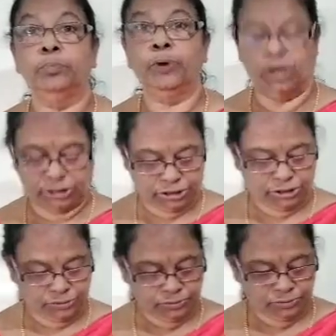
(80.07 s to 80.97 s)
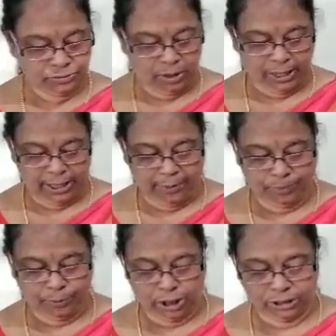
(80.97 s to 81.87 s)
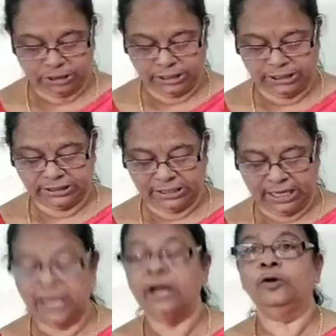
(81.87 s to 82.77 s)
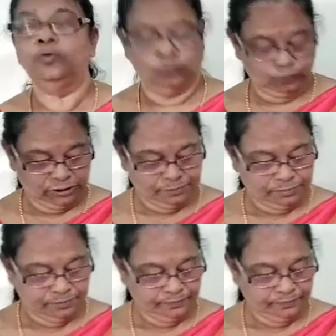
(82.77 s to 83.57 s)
Bought. Okay. Bought is the verb.